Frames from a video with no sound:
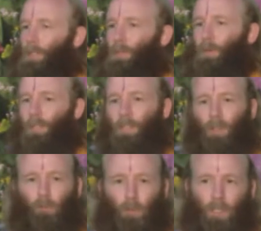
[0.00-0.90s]
spent
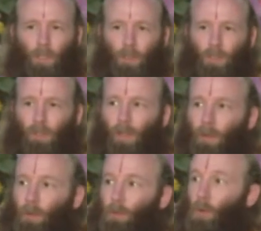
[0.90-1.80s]
several years
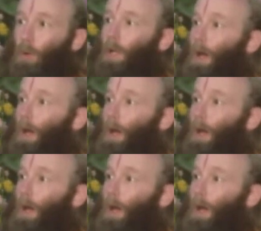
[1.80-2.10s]
together growing